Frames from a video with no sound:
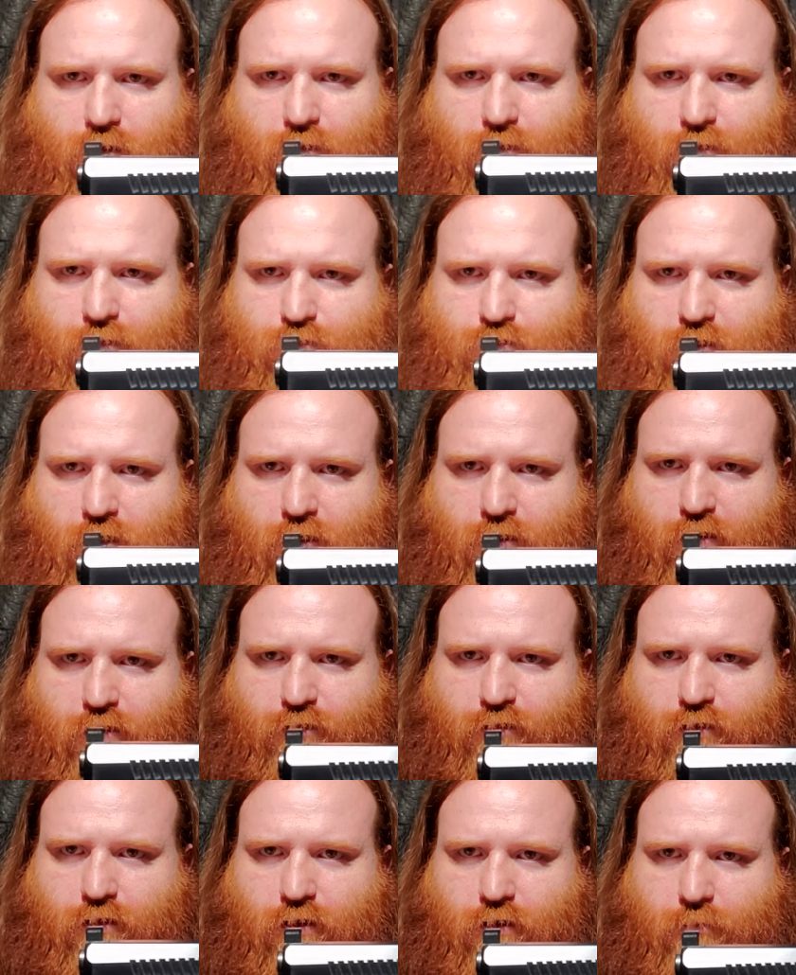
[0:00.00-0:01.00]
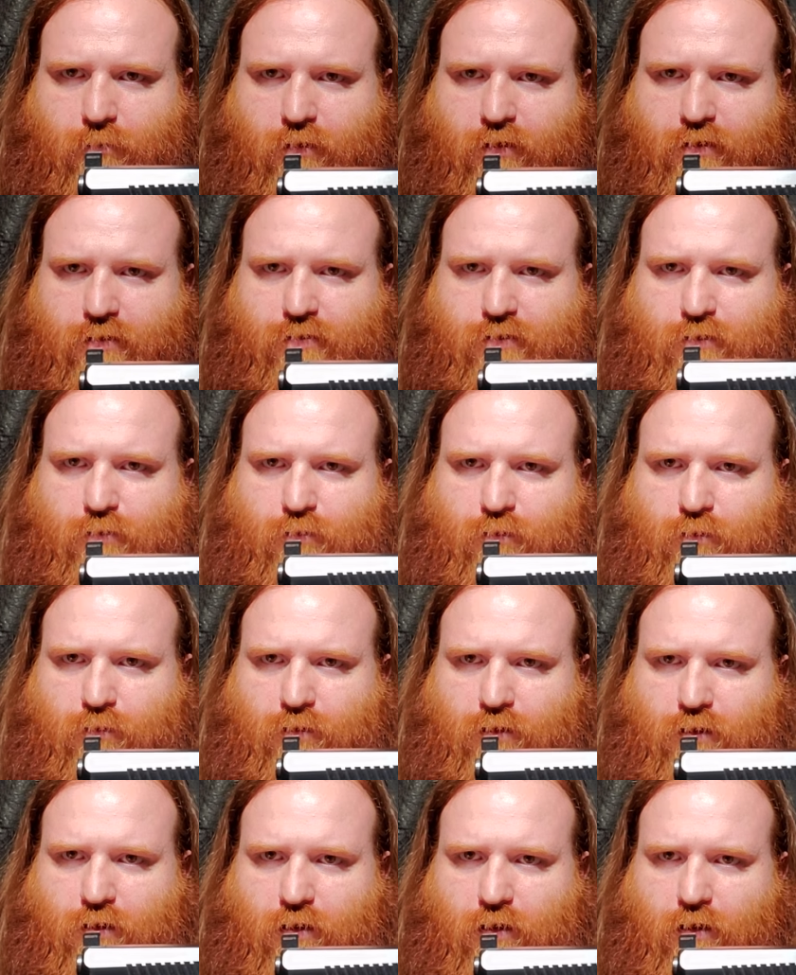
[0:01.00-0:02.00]
like trying different companies, seeing what I
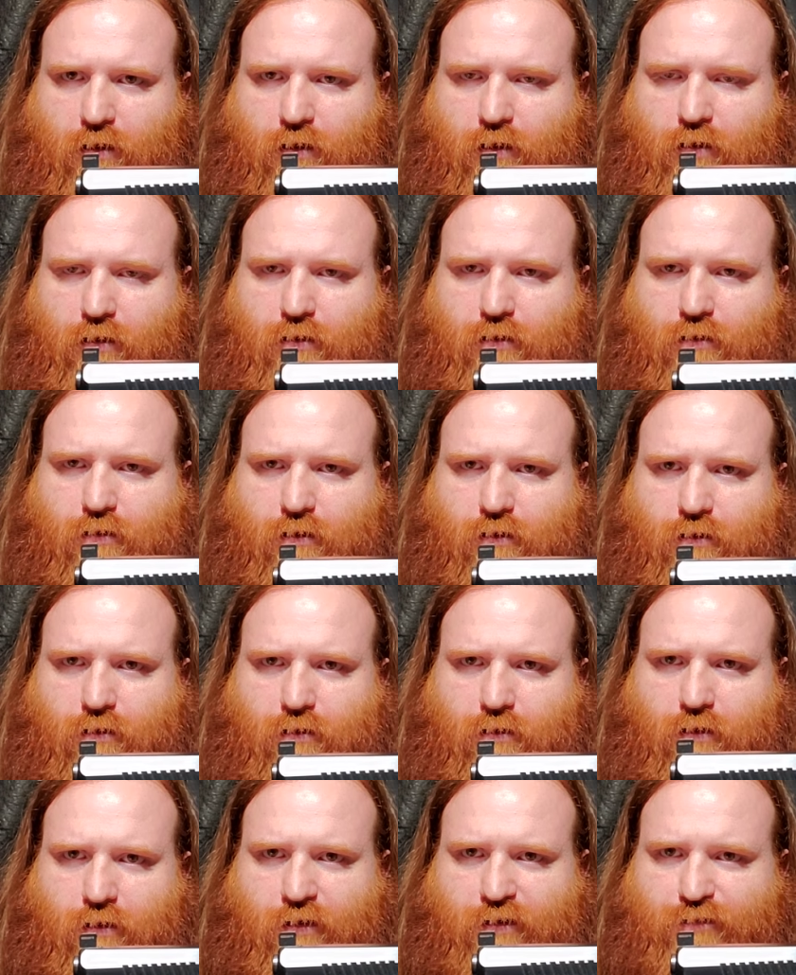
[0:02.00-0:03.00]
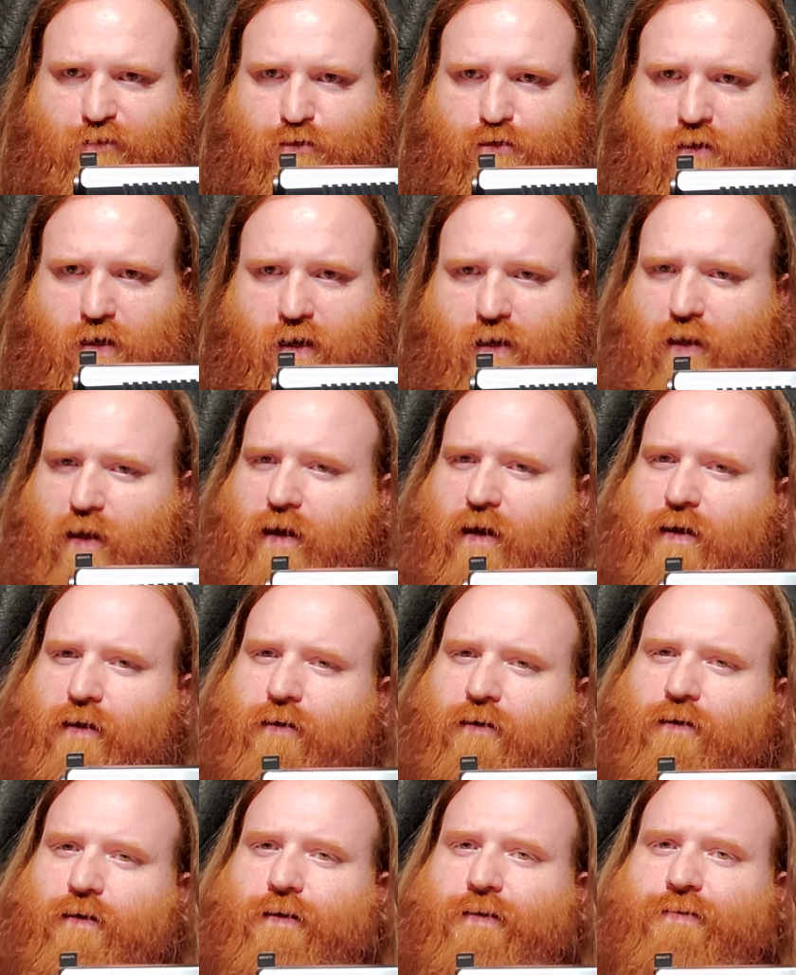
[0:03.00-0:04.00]
like. I never tried
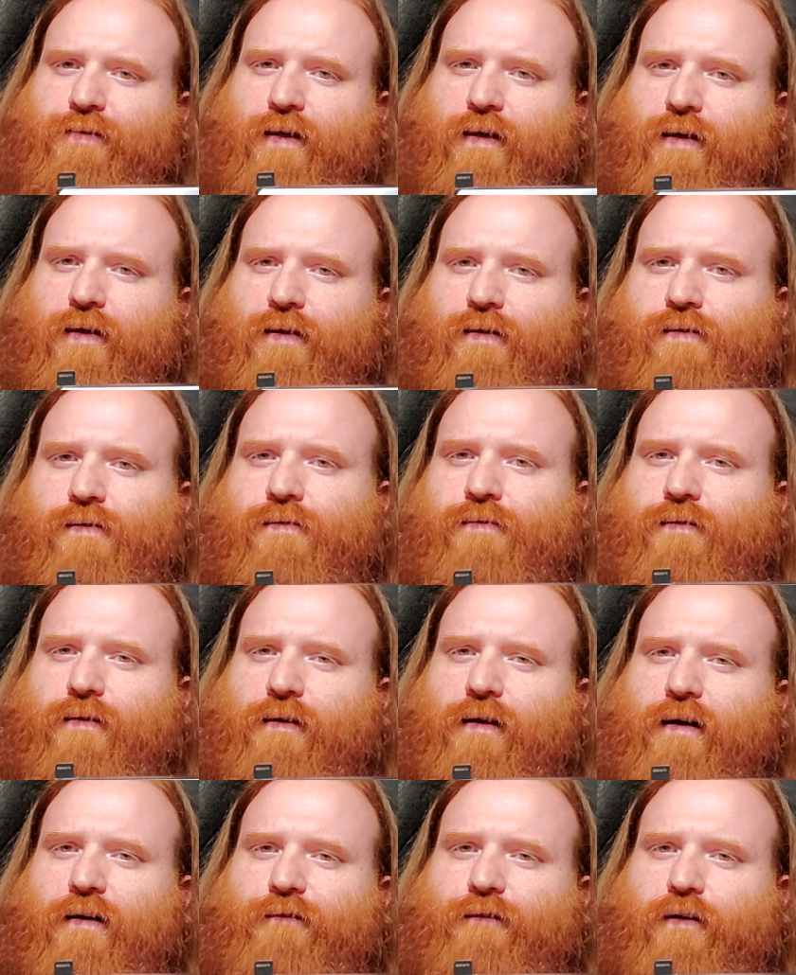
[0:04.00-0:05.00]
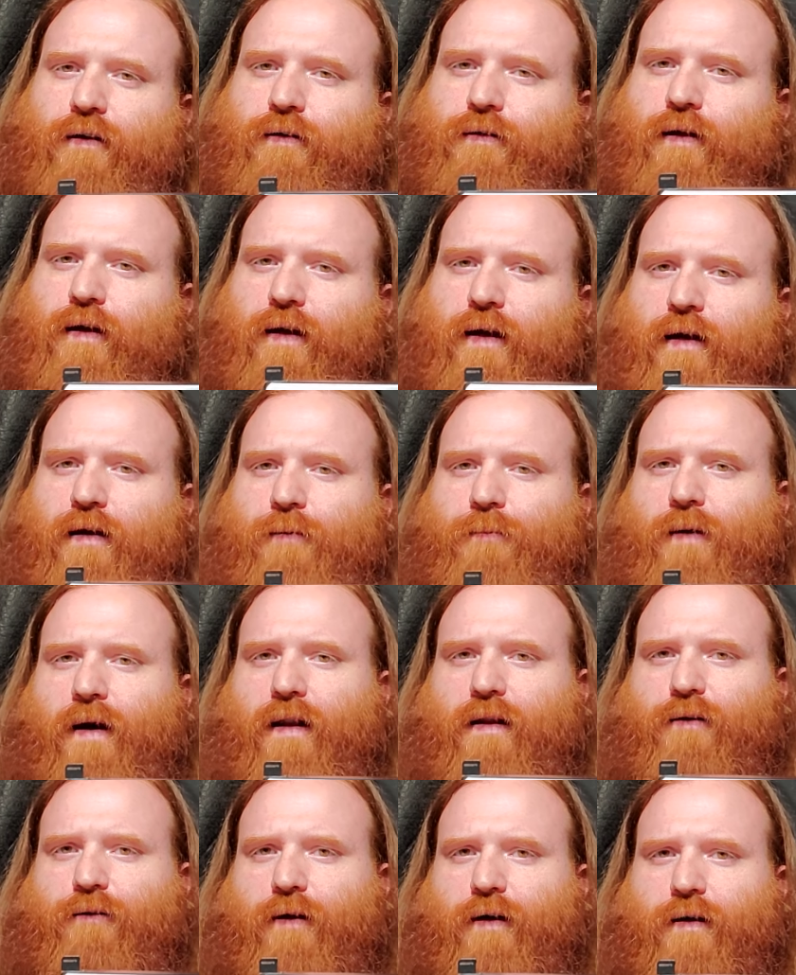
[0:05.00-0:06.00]
A&R designs, and I've heard they come
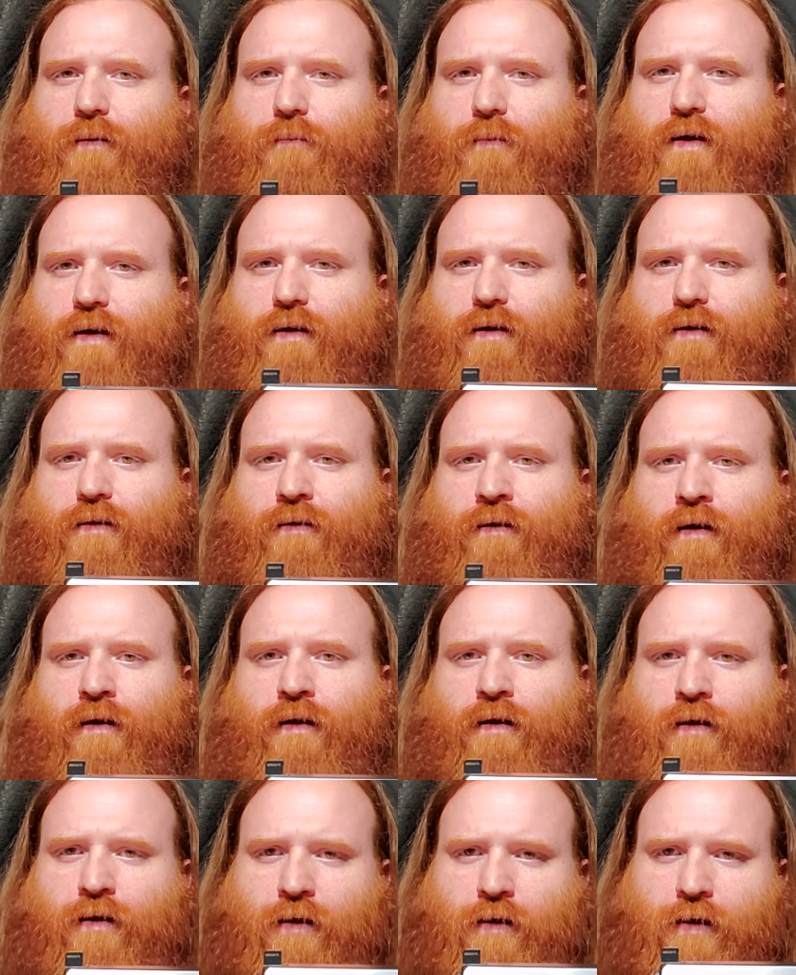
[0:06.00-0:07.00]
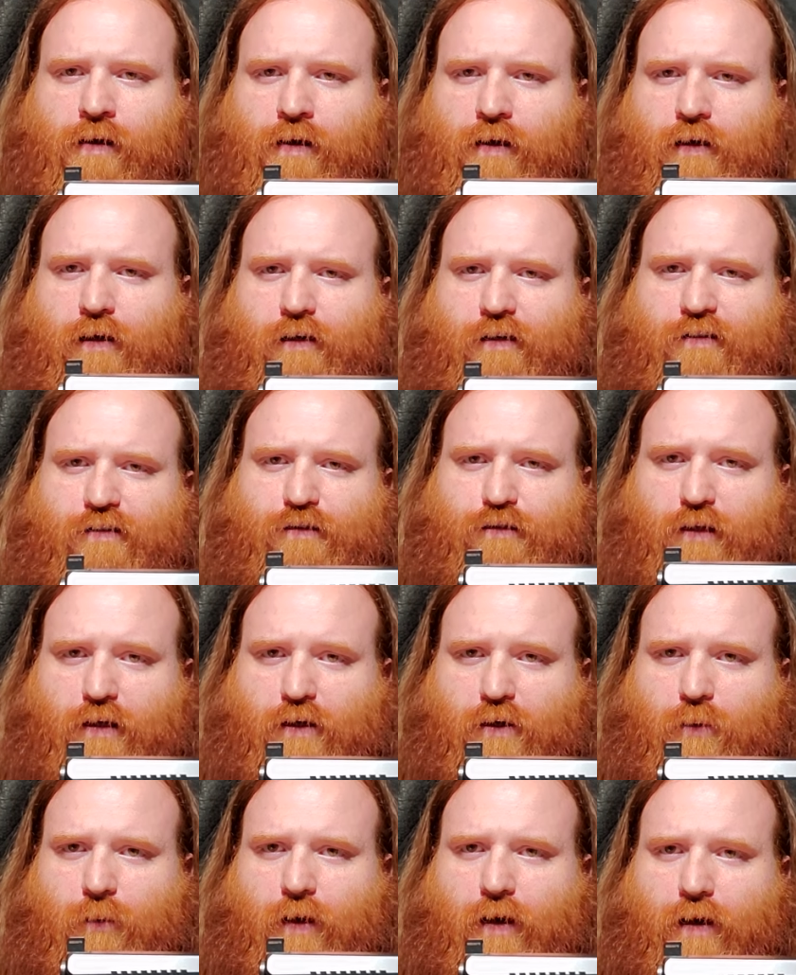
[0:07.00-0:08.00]
highly recommended.
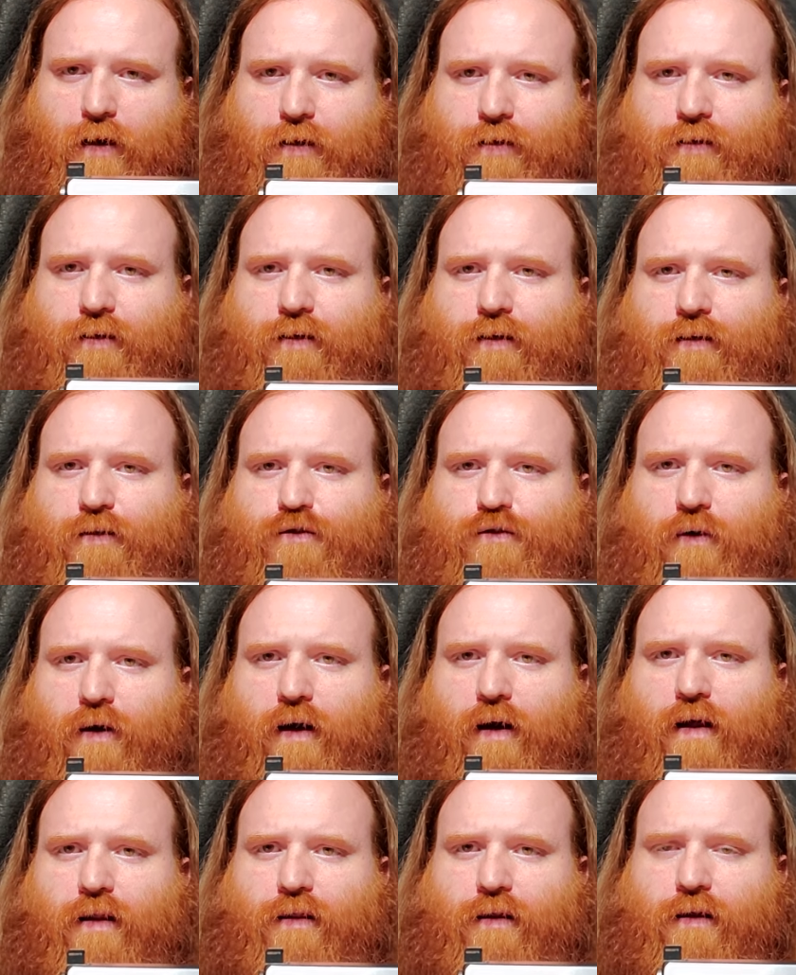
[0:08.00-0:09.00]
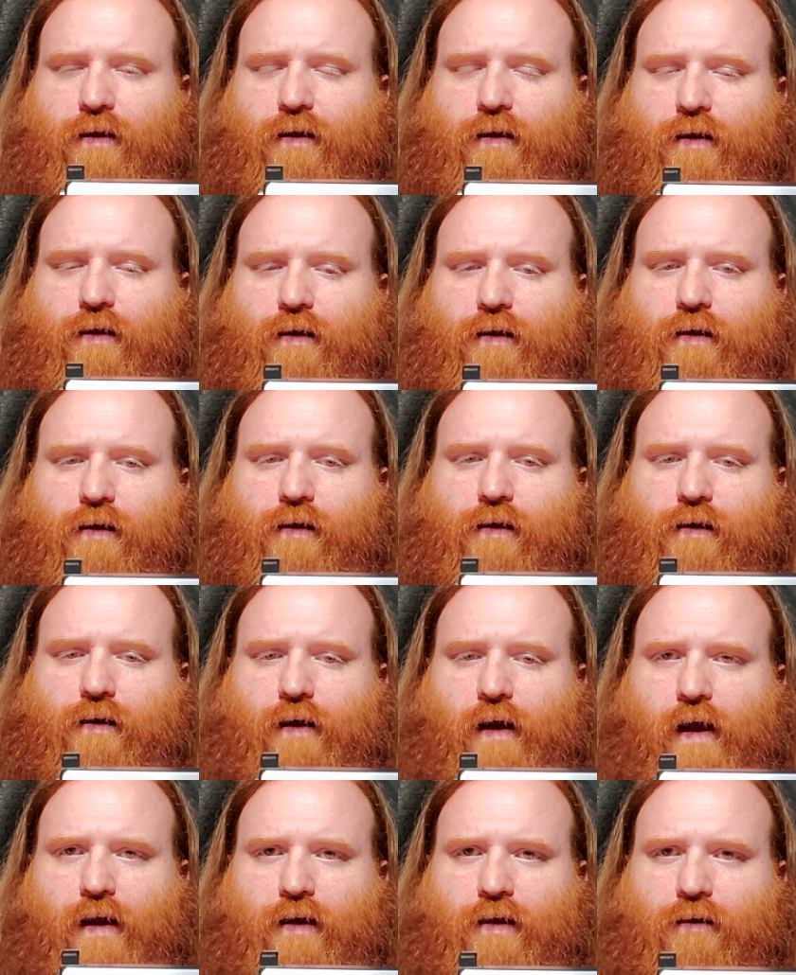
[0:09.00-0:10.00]
So I did try the
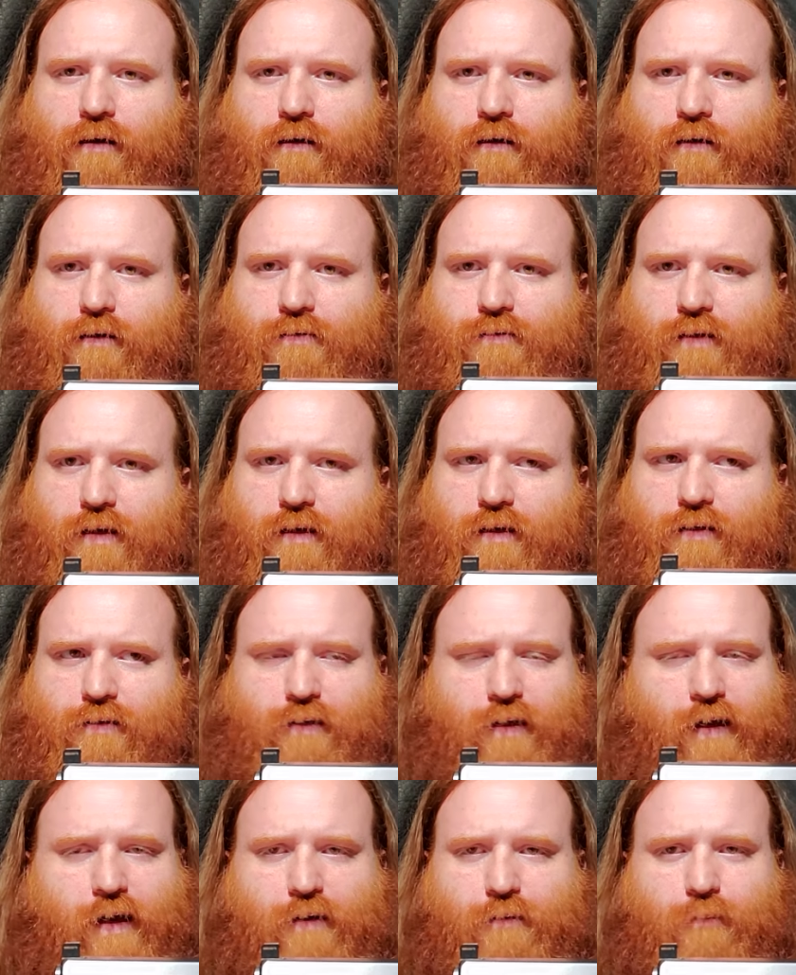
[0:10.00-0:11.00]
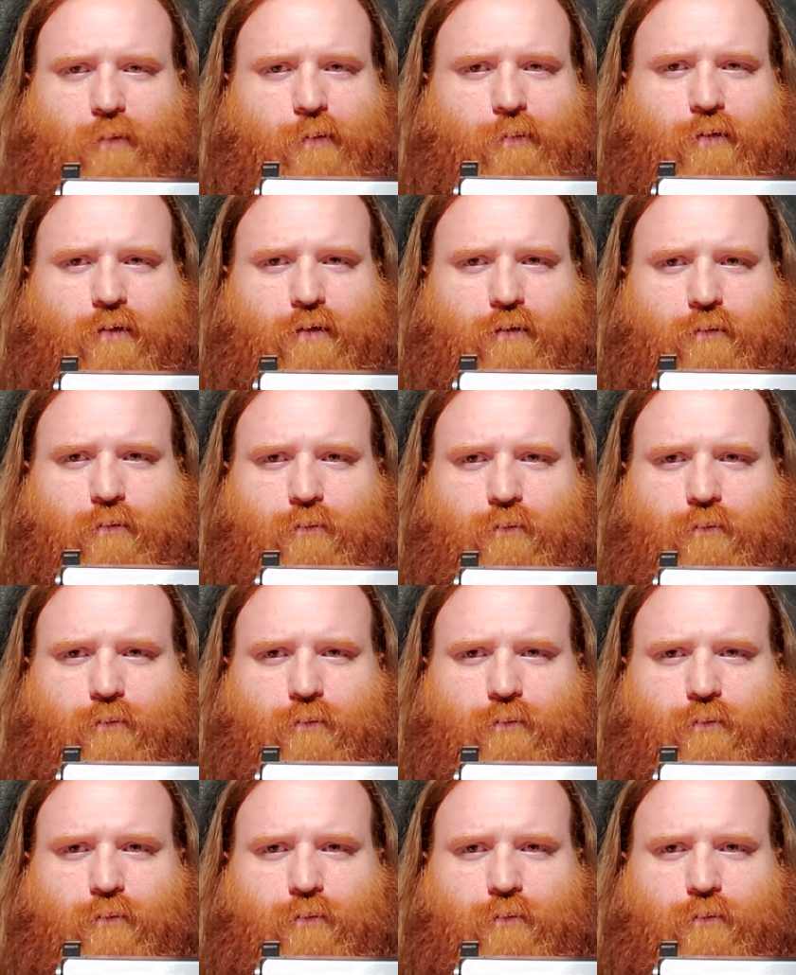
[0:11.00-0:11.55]
A&R designs. I can't remember